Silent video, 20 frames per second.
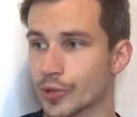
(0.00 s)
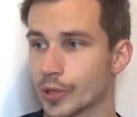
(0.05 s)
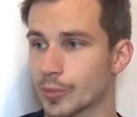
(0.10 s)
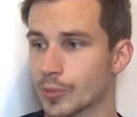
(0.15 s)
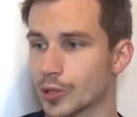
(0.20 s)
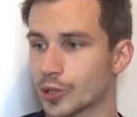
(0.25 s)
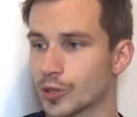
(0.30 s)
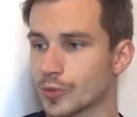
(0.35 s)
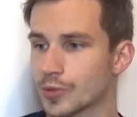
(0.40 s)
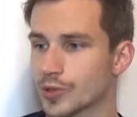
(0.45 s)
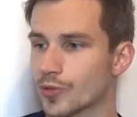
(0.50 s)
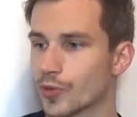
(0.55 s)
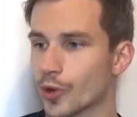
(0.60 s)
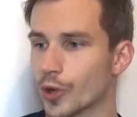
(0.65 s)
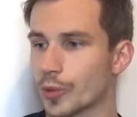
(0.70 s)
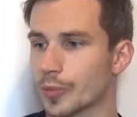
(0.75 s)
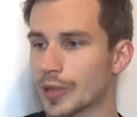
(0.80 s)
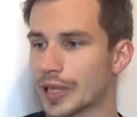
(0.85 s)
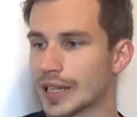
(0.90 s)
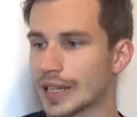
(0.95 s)
reblooms
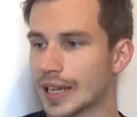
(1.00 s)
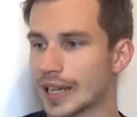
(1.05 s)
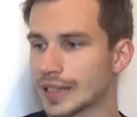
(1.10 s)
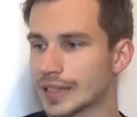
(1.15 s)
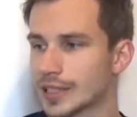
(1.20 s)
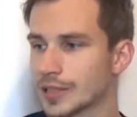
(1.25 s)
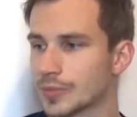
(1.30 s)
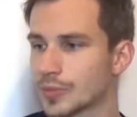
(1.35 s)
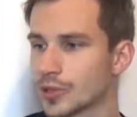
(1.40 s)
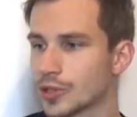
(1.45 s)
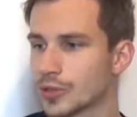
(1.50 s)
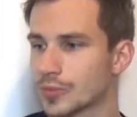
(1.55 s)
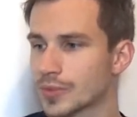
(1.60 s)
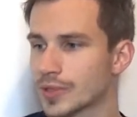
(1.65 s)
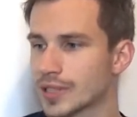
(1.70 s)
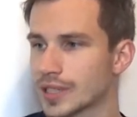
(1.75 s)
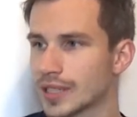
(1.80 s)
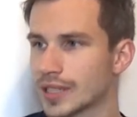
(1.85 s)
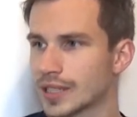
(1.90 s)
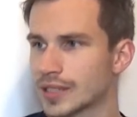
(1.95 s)
for me, and it
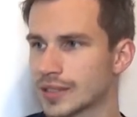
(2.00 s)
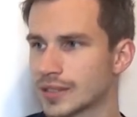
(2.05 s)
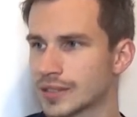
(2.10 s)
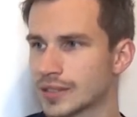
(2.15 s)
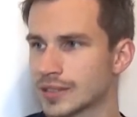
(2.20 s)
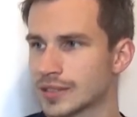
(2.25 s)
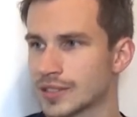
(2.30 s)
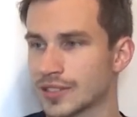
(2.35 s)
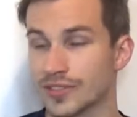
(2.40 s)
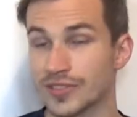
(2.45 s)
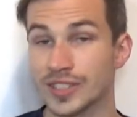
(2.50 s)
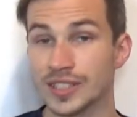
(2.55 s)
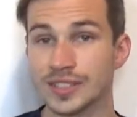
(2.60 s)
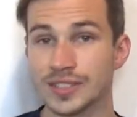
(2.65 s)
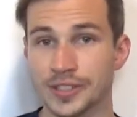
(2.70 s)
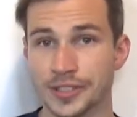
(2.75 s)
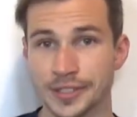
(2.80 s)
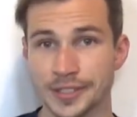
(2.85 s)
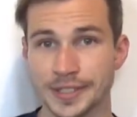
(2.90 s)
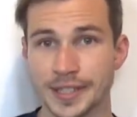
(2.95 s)
blooms in the winter